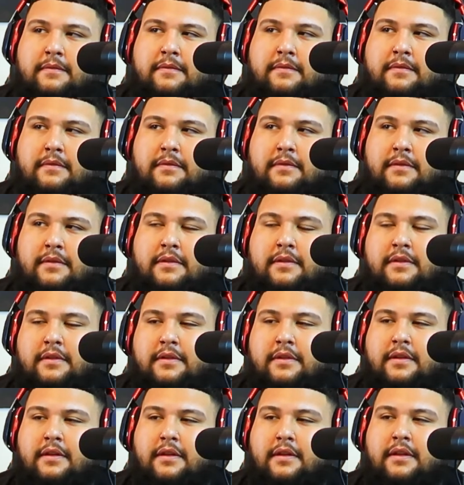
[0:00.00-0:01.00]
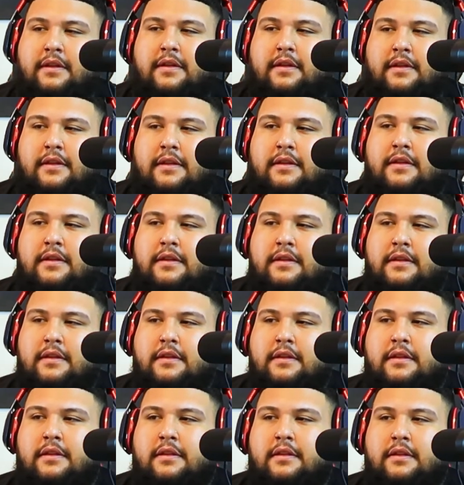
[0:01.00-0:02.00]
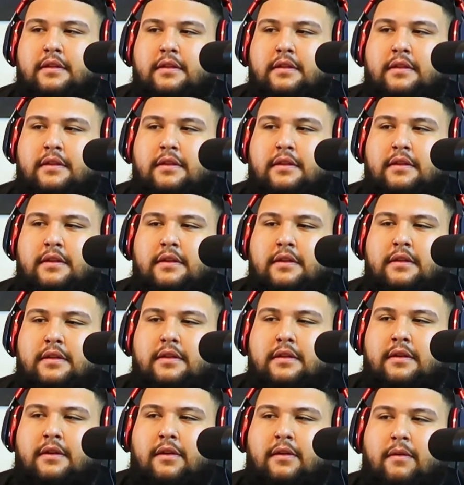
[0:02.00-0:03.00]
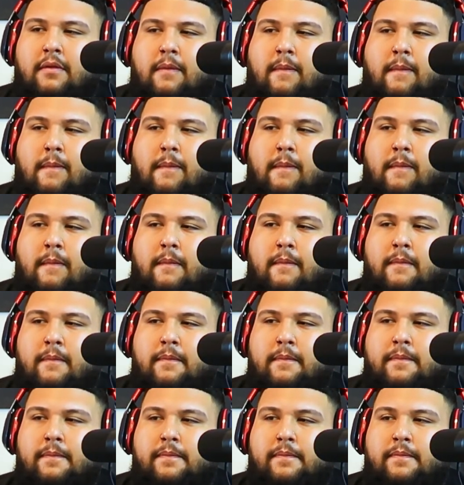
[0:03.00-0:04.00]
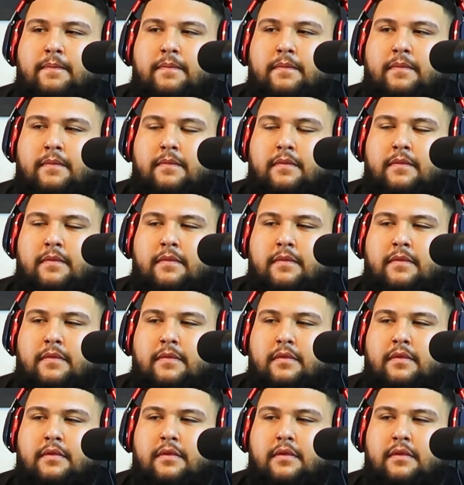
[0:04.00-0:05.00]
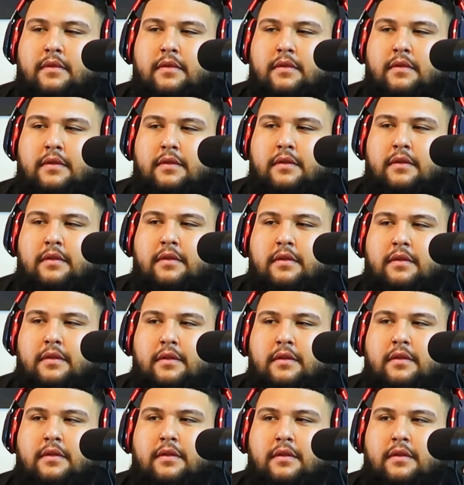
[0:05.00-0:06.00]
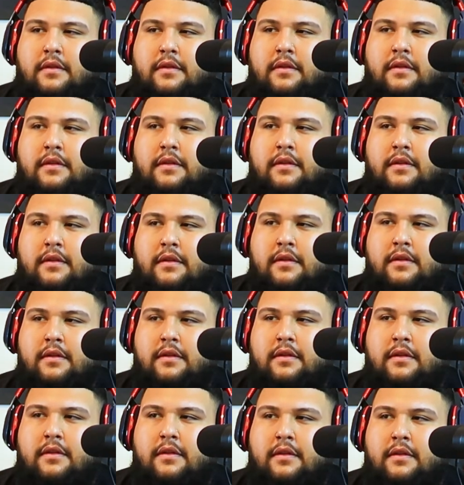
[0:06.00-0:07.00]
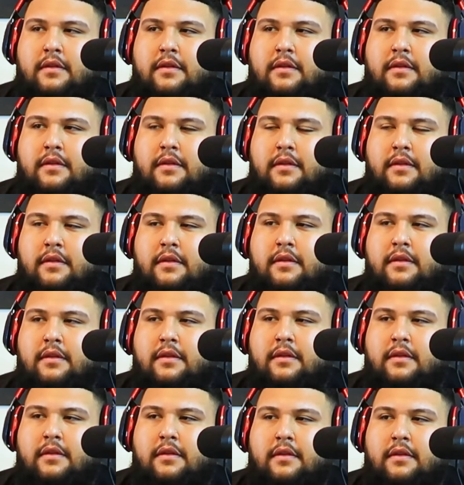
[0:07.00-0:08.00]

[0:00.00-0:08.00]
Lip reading: [no speech]